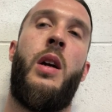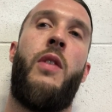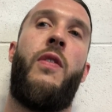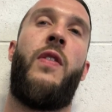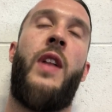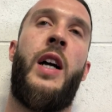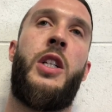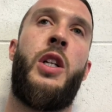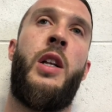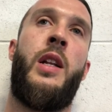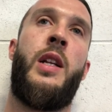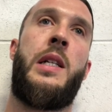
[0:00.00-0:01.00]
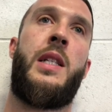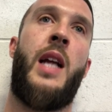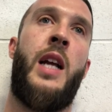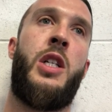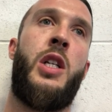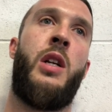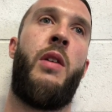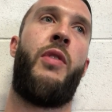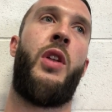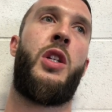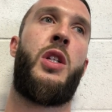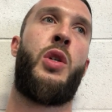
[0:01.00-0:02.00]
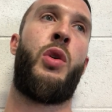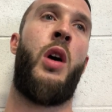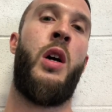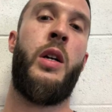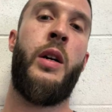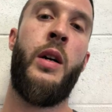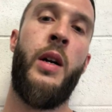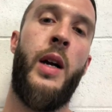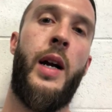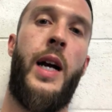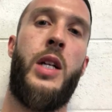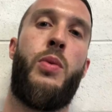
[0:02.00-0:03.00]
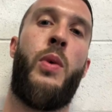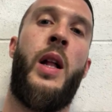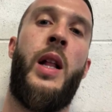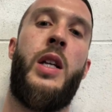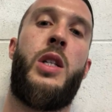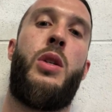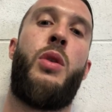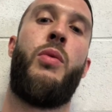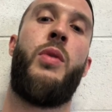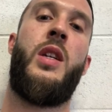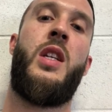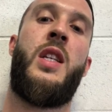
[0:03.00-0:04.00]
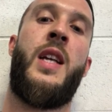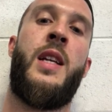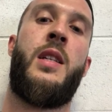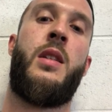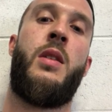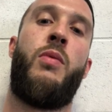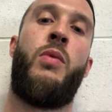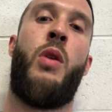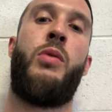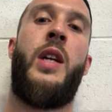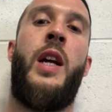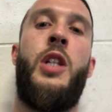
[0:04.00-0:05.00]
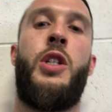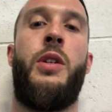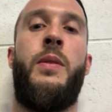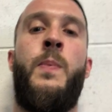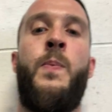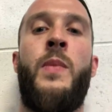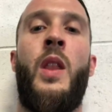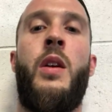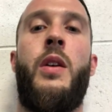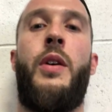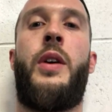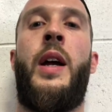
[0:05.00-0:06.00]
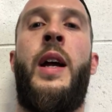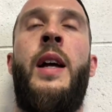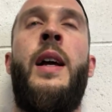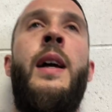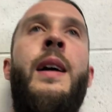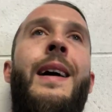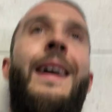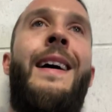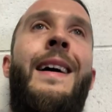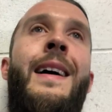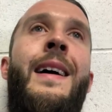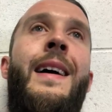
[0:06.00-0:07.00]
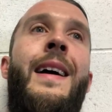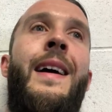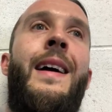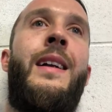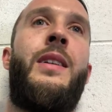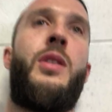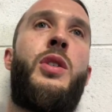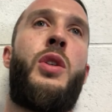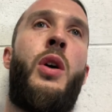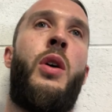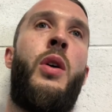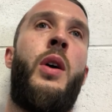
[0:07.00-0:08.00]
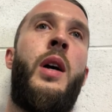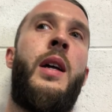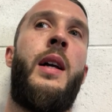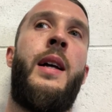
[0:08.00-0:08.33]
flexion and extension of the trunk as well as to resist rotation, okay? And so